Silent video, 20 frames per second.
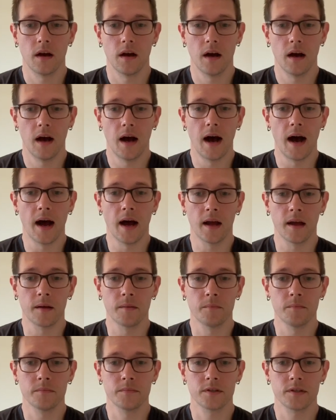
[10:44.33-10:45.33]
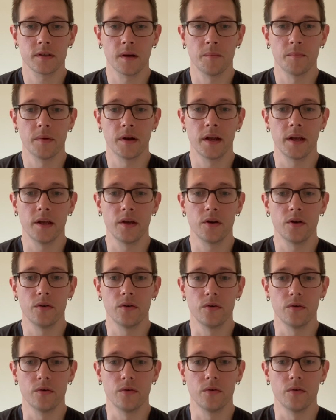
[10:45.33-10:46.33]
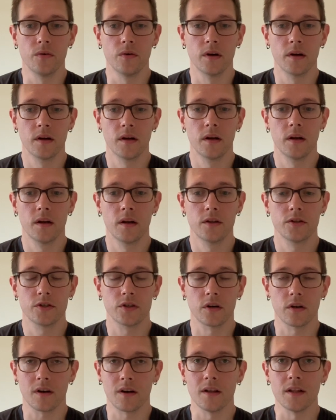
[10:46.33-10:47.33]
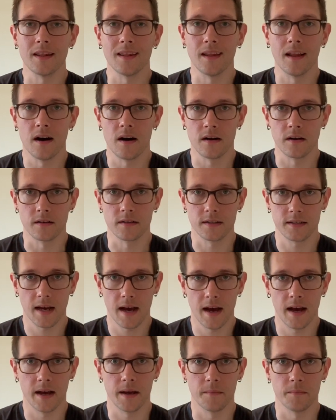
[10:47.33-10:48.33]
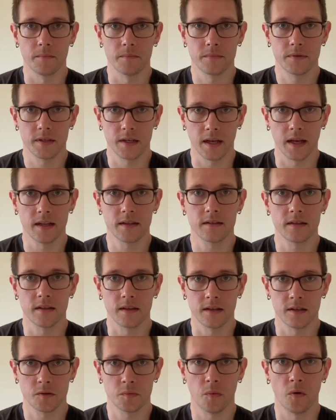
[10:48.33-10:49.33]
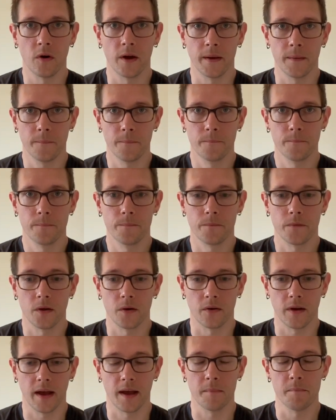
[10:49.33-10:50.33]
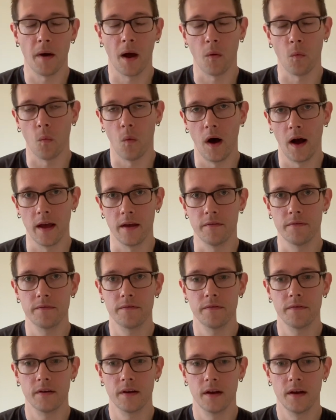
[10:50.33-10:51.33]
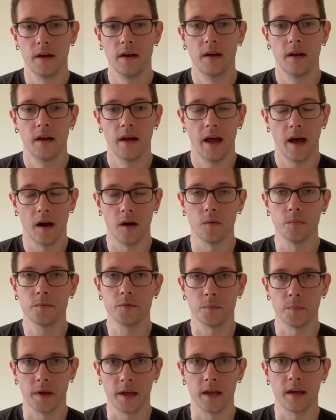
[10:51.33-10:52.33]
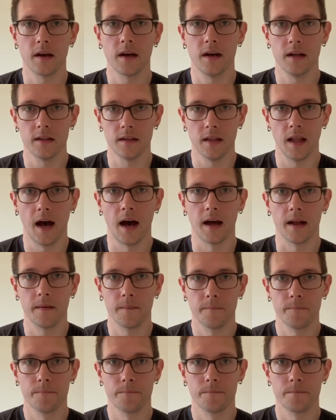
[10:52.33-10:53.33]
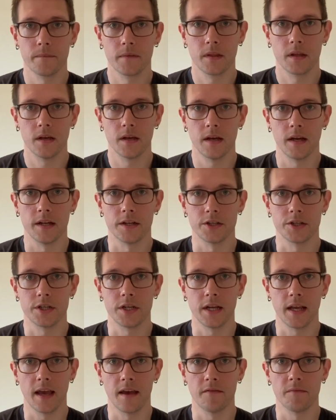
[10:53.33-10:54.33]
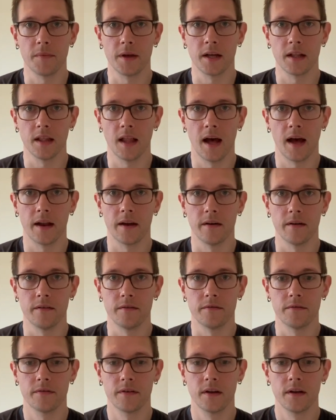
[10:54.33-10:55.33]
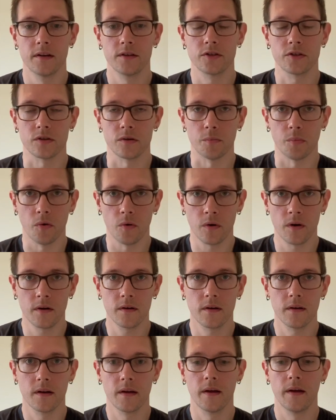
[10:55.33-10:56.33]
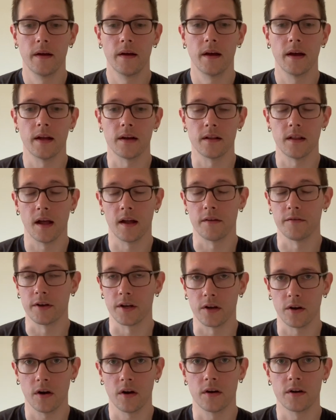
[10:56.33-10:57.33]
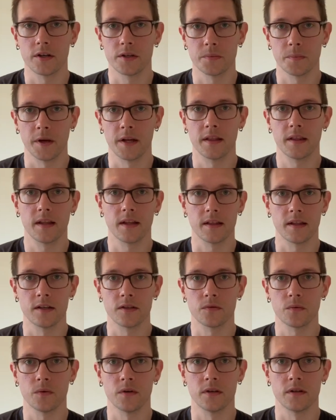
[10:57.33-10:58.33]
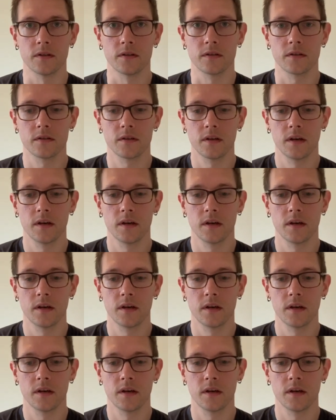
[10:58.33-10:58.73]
I'm somebody who took a long time to get to this point. Okay, my wife helped me a lot, and she gave me a lot of support and a lot of encouragement that this was